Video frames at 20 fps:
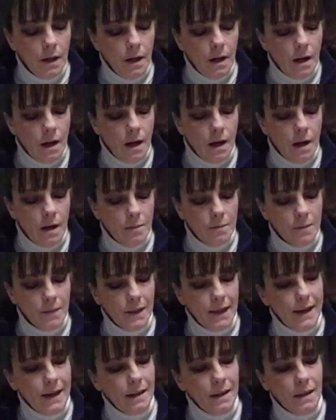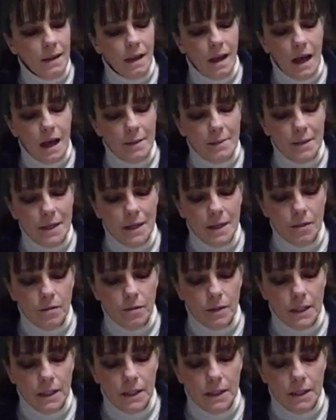like a limey
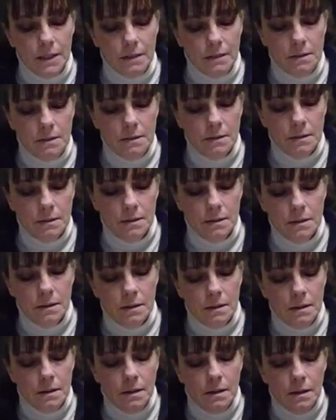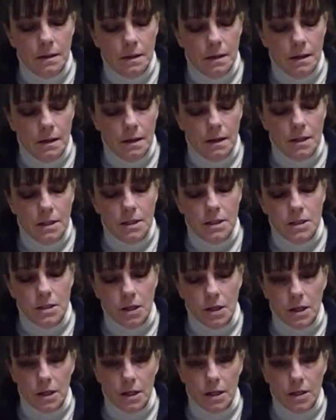green, a
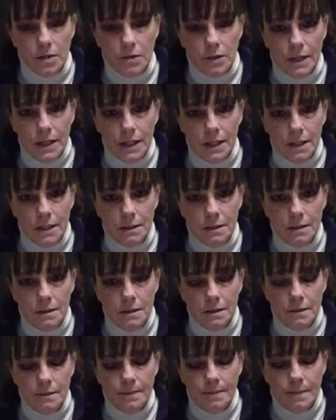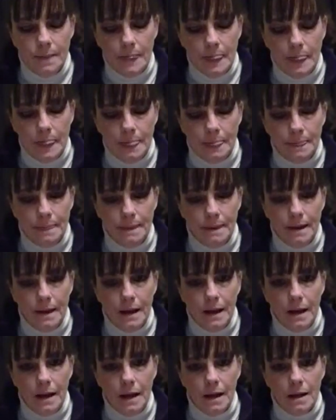dark green,
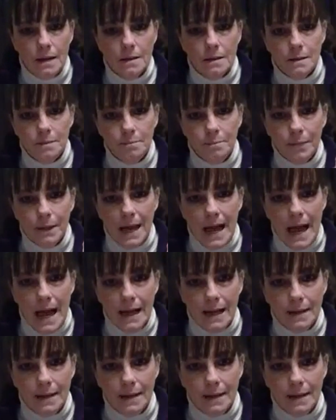and black.